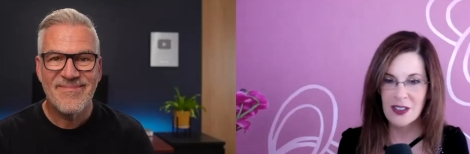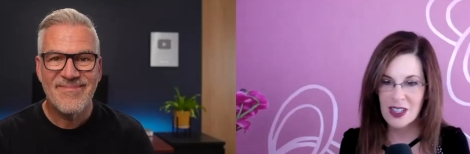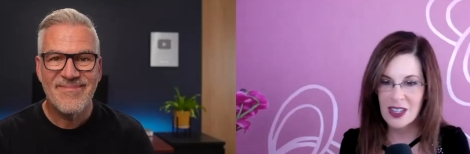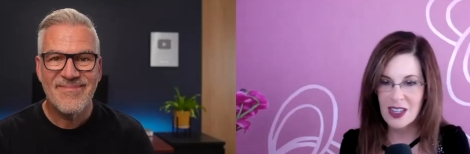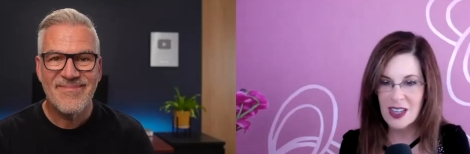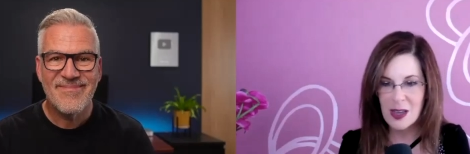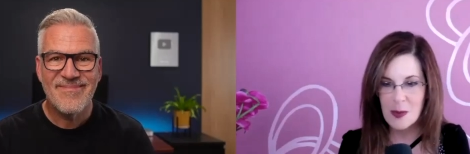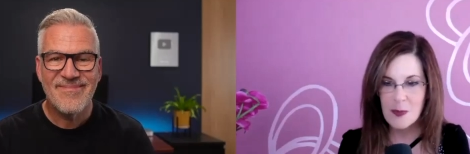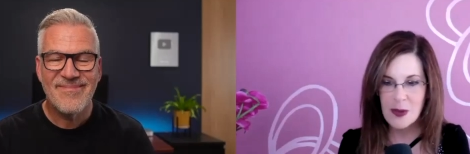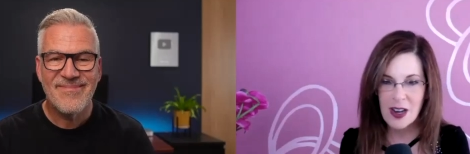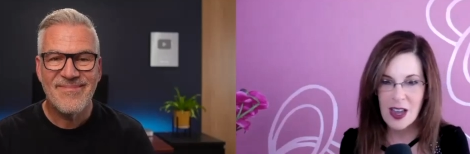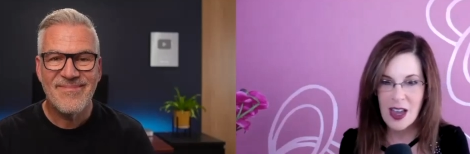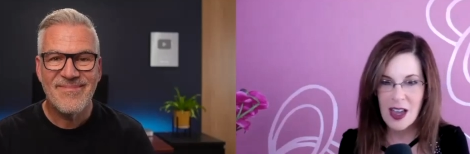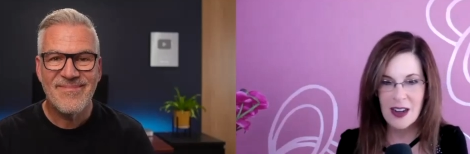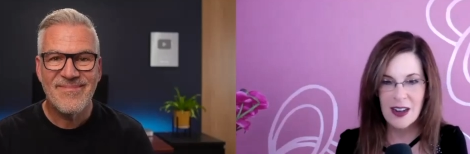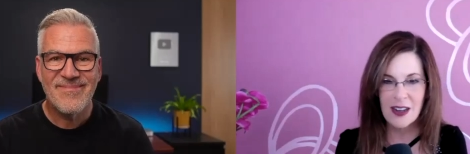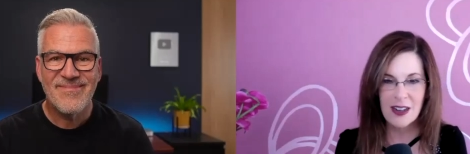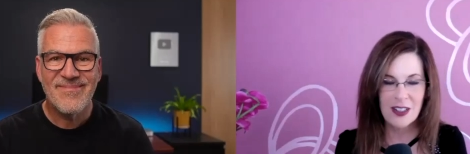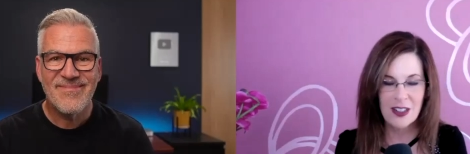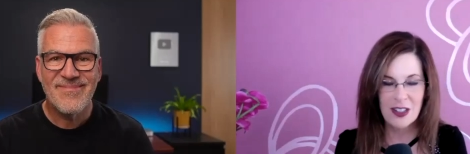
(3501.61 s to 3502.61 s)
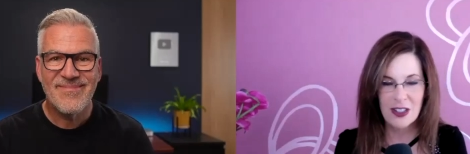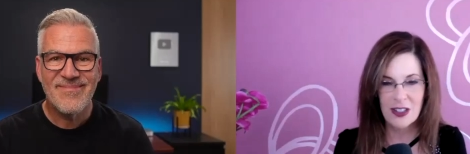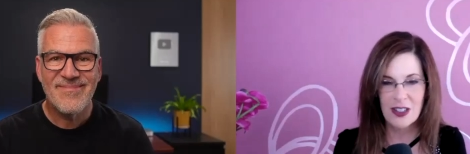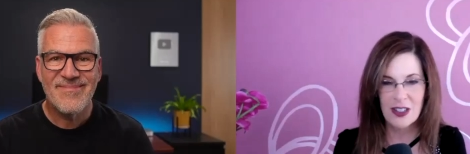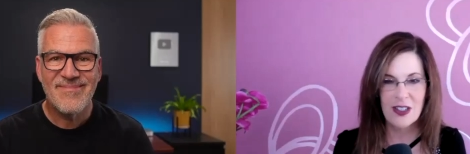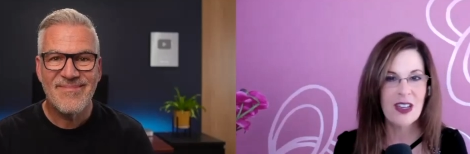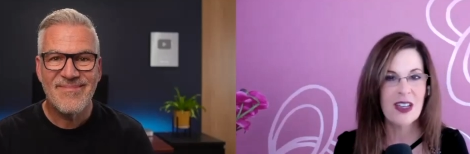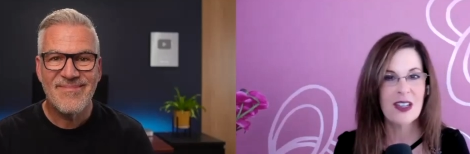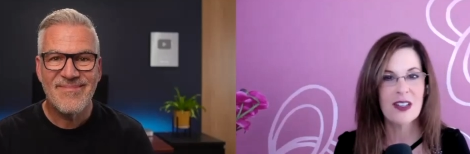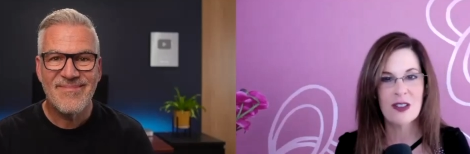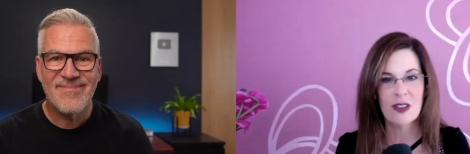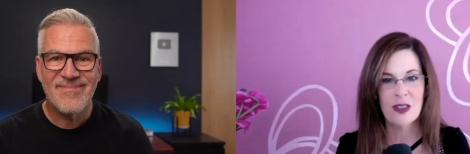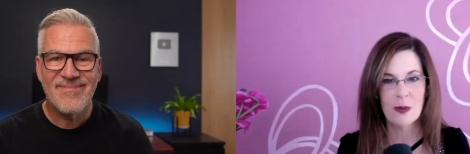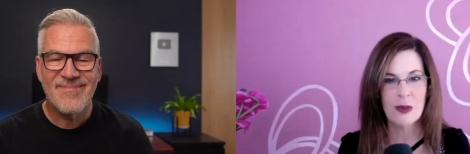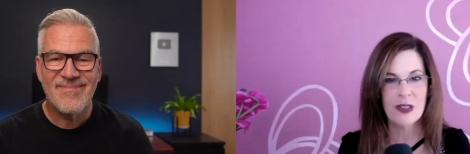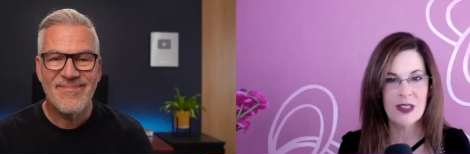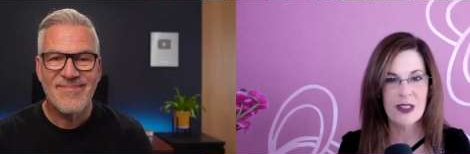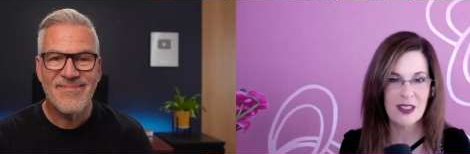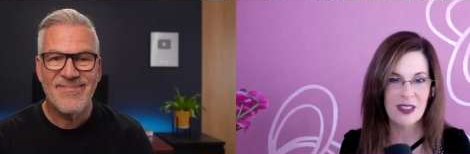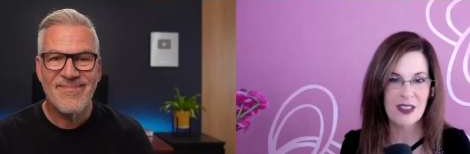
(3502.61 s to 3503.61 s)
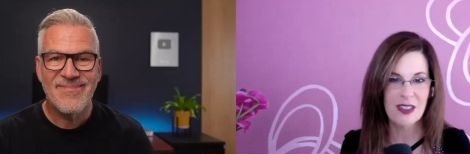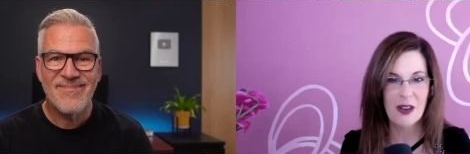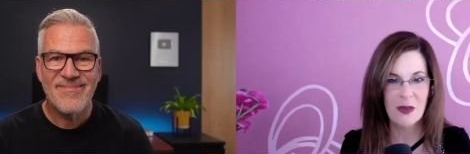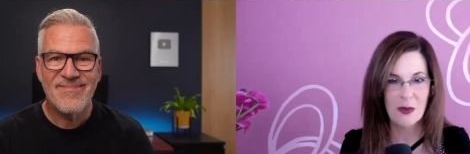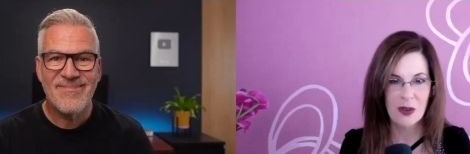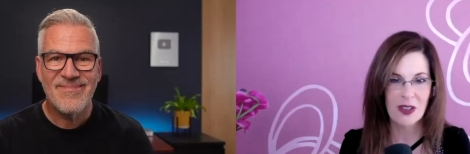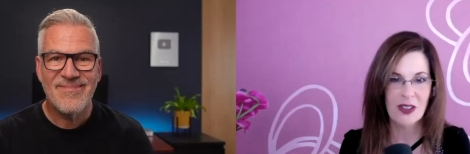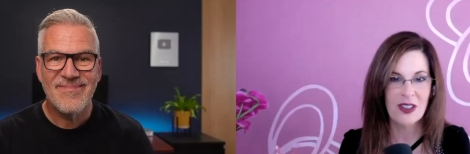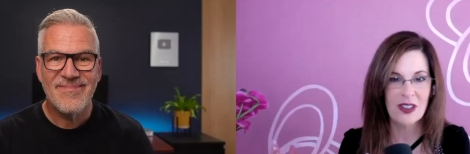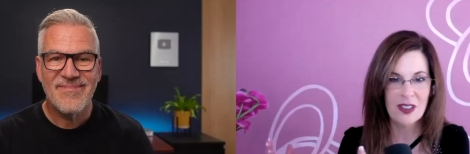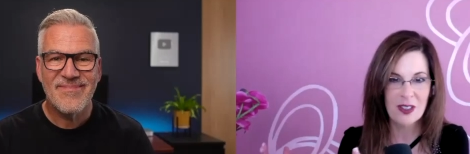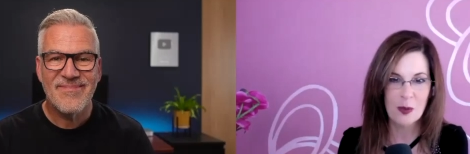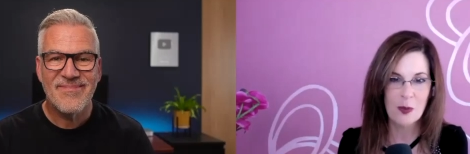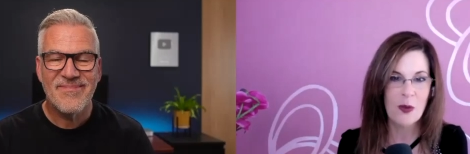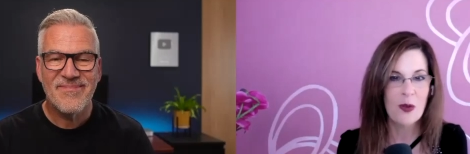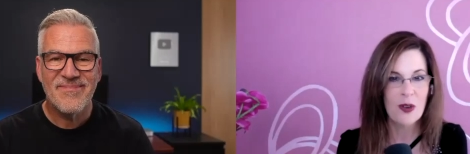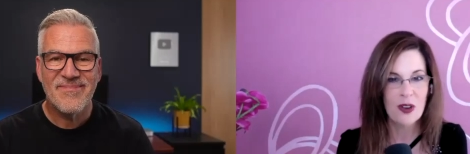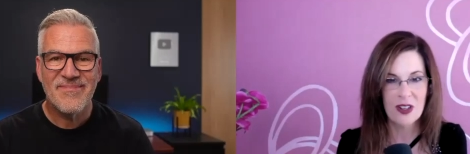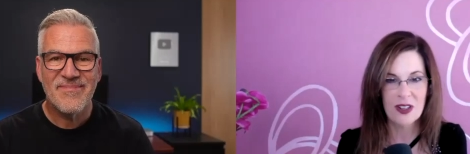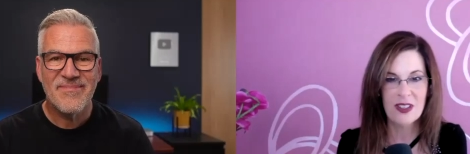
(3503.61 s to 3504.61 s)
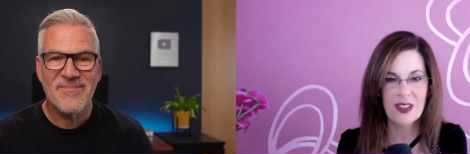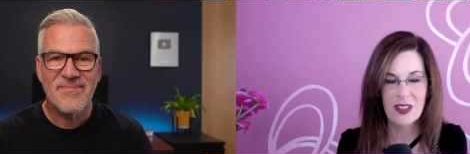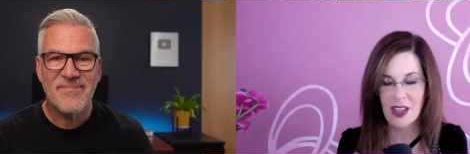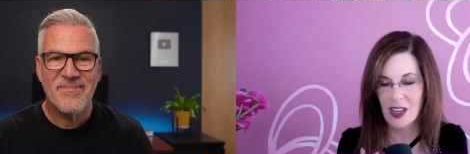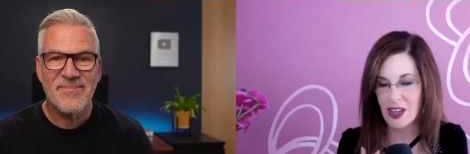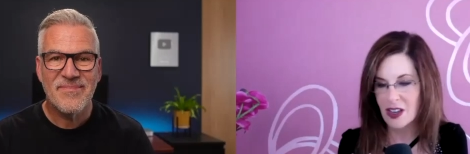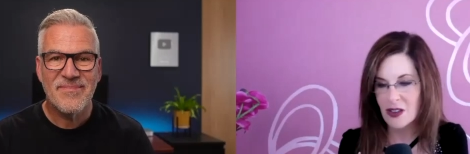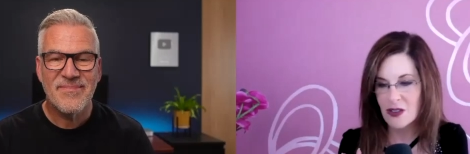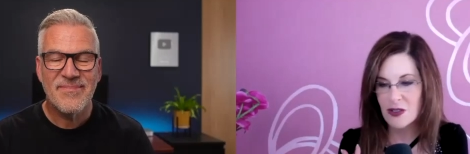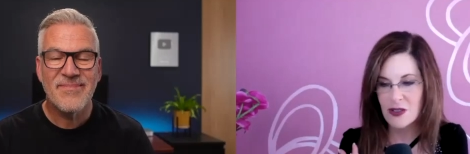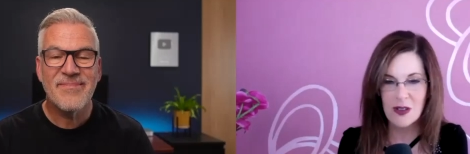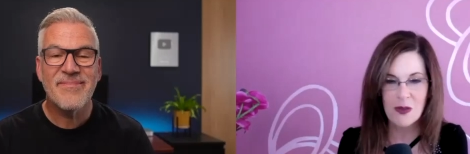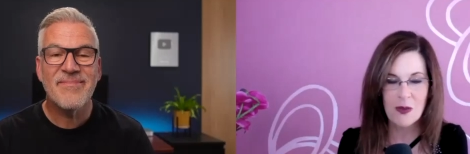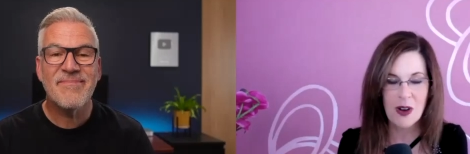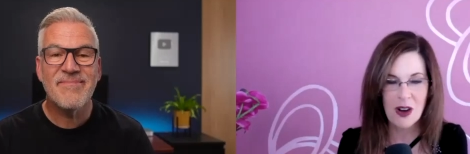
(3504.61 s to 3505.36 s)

Speaker 1: keeping at it until you get to the business that really supports like who you mm.